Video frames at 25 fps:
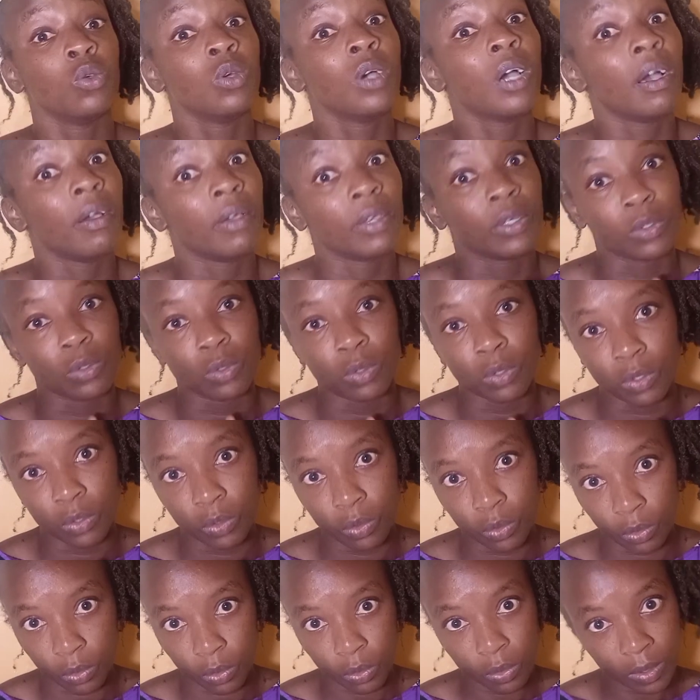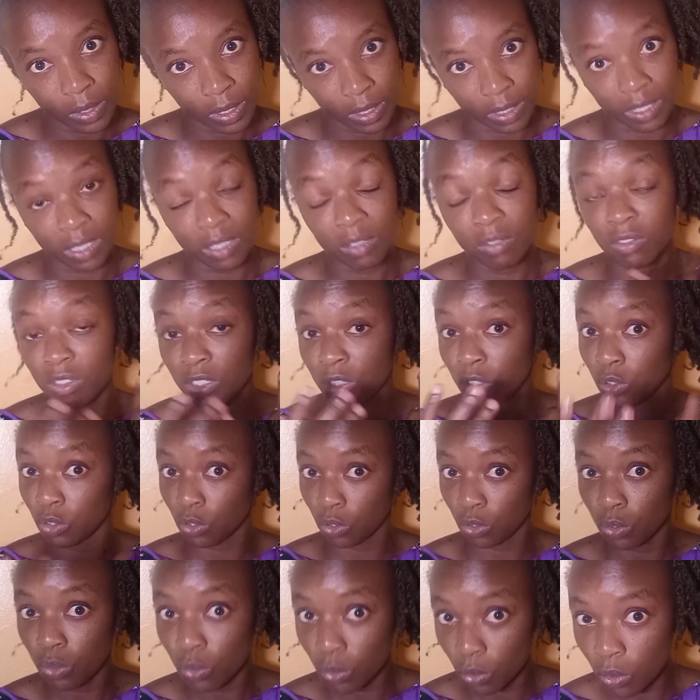How are you going to do it if
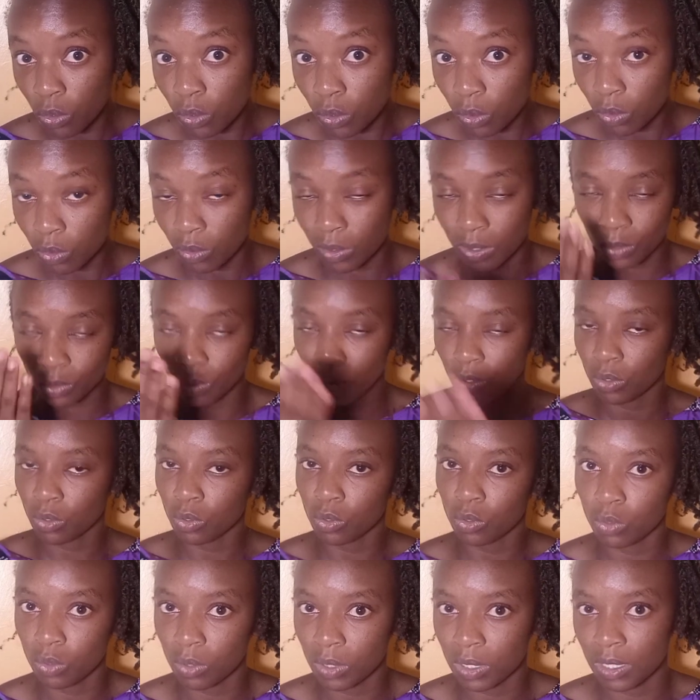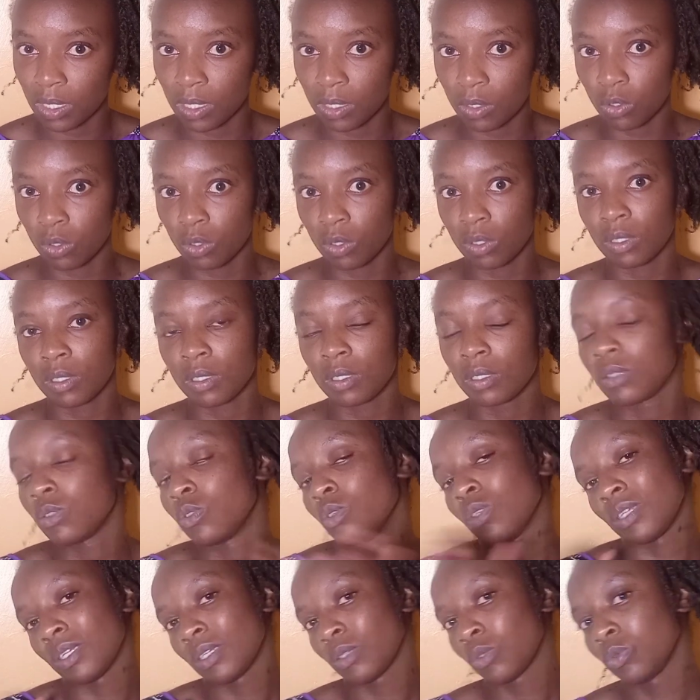it's you who is going to do it and it's
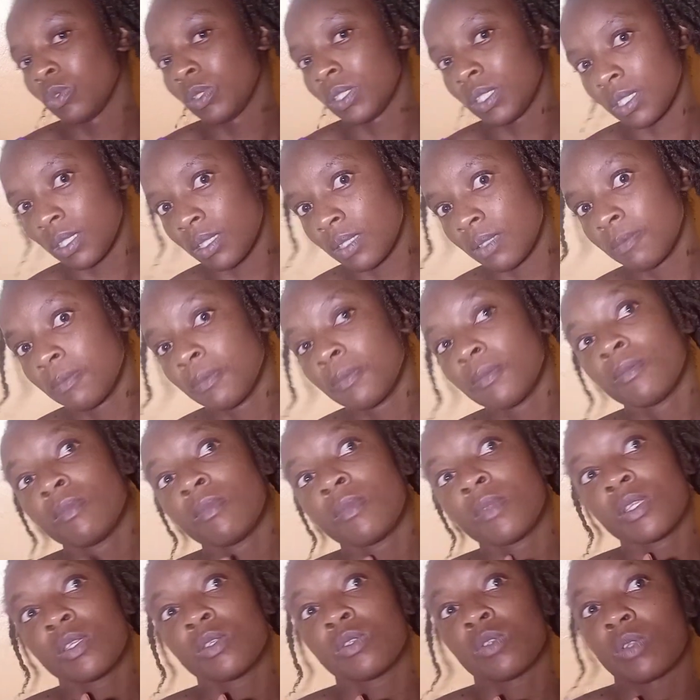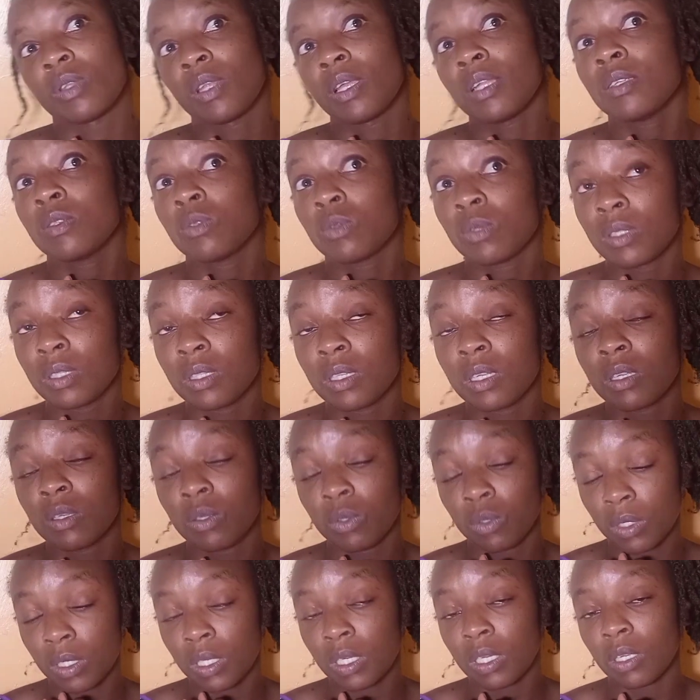not a tutor? So that's one thing
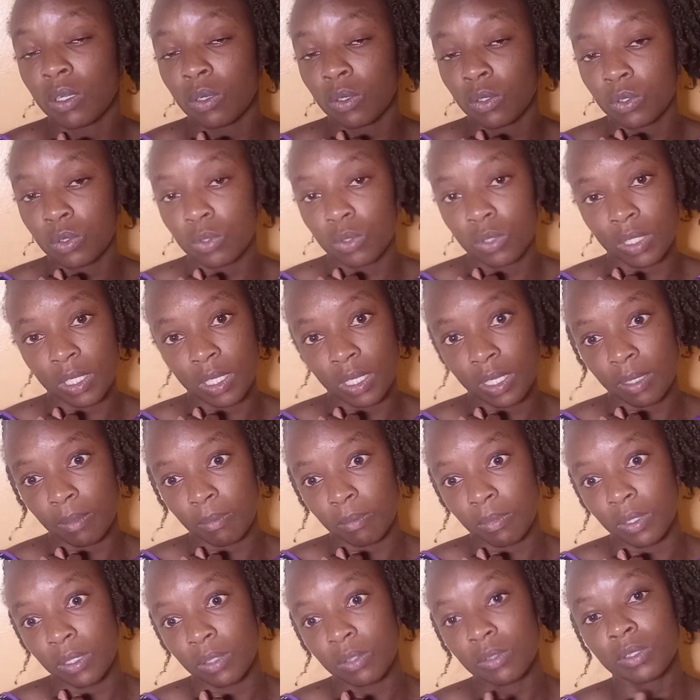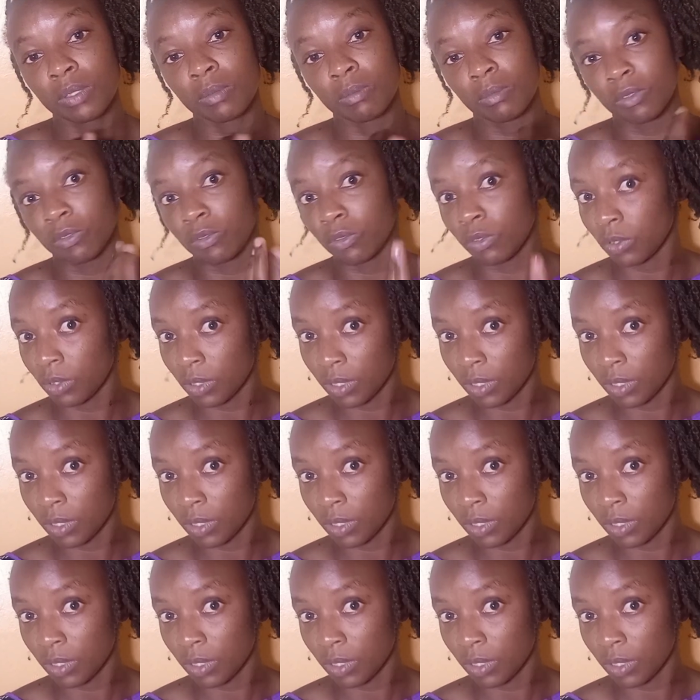you really ought to think about before